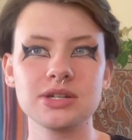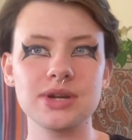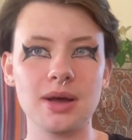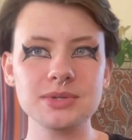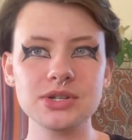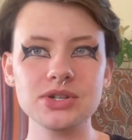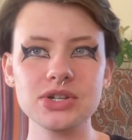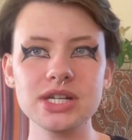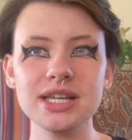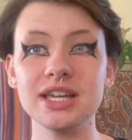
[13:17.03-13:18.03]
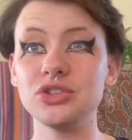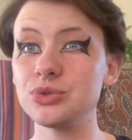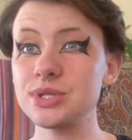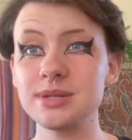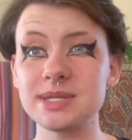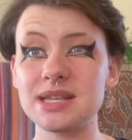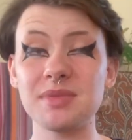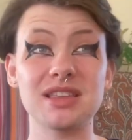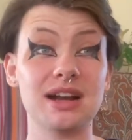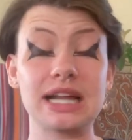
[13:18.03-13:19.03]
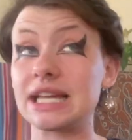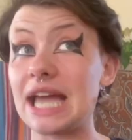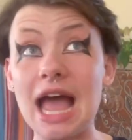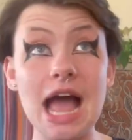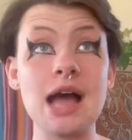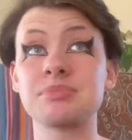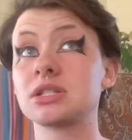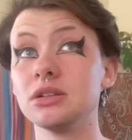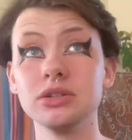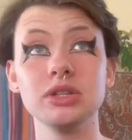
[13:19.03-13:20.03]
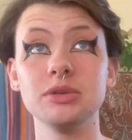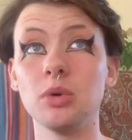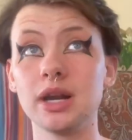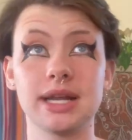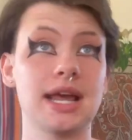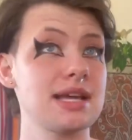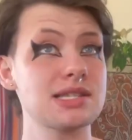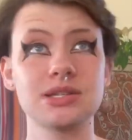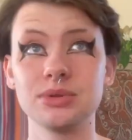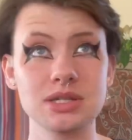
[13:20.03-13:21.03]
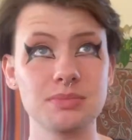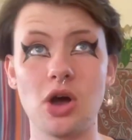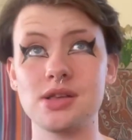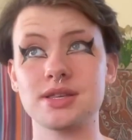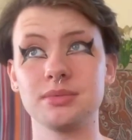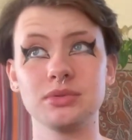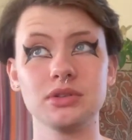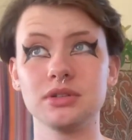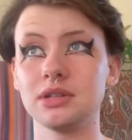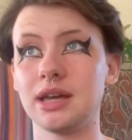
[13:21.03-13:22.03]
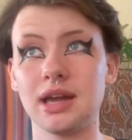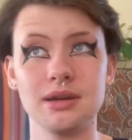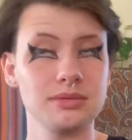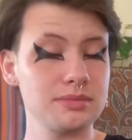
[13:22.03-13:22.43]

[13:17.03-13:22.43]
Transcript: top surgery. It used to be something that I like absolutely wanted as soon as possible. Like I